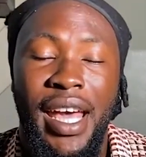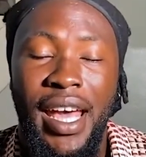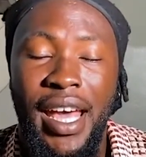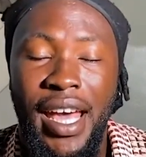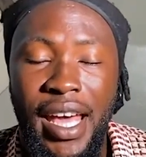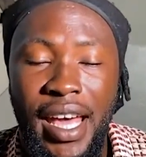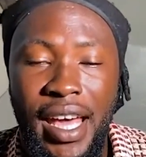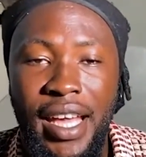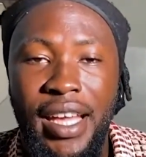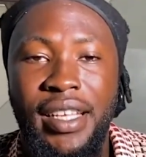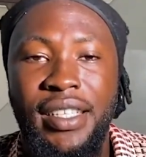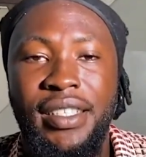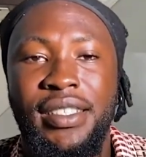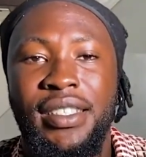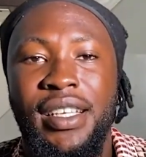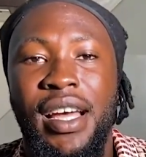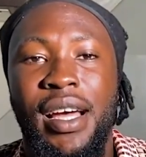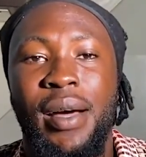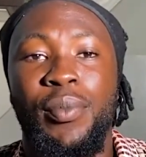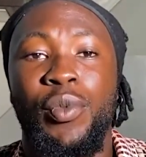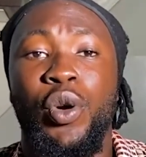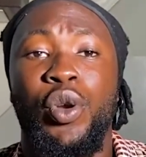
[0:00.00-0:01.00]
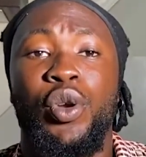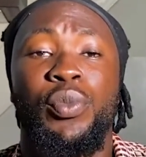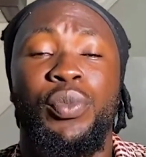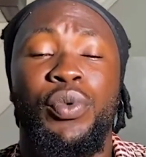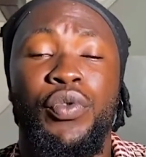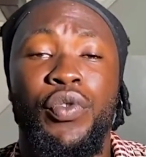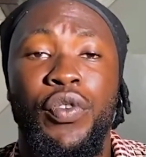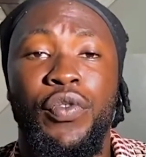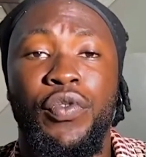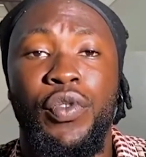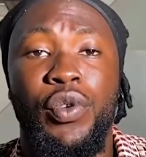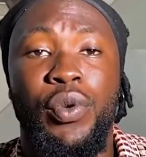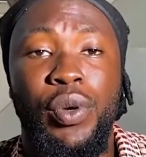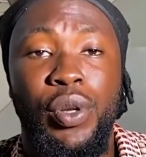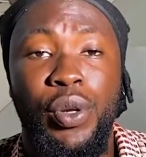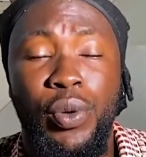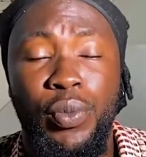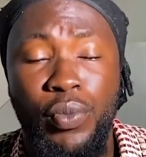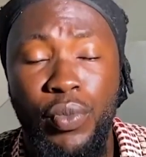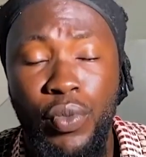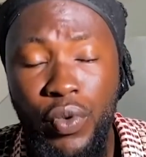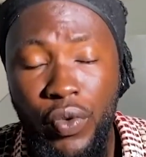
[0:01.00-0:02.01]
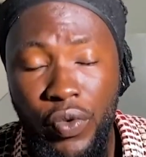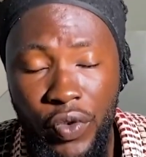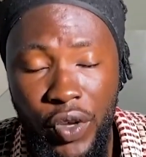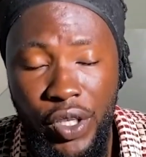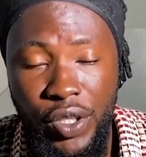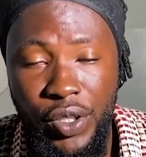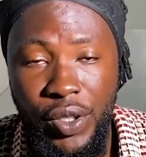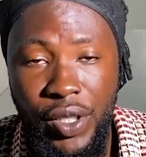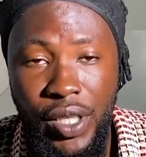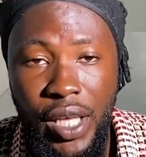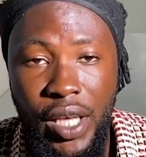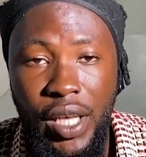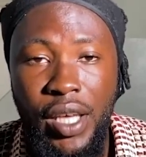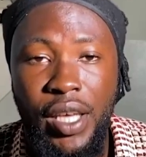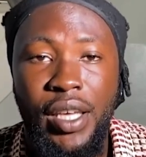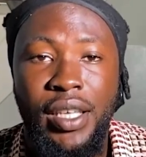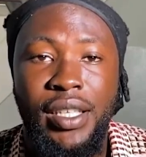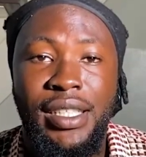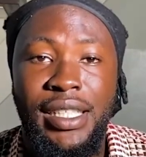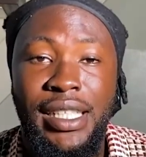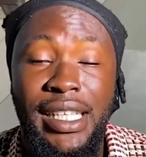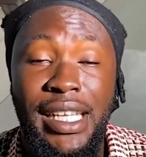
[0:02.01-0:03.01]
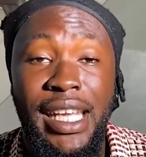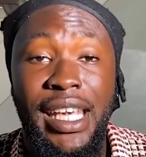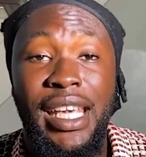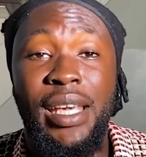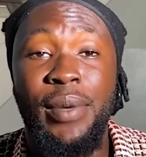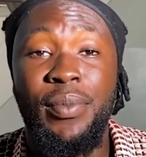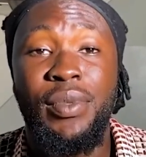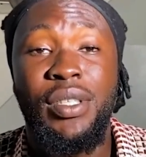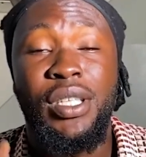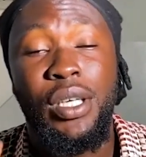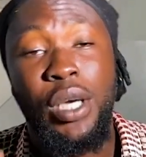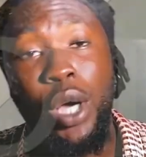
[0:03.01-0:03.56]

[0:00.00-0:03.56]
and I'm gonna be reviewing a movie today named